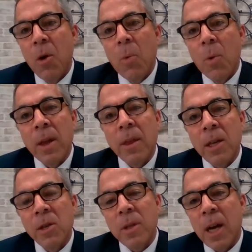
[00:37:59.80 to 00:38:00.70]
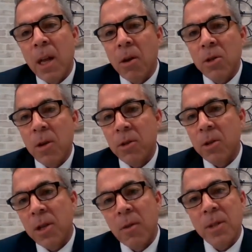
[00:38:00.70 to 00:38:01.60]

One of the things we tell our instructors, though,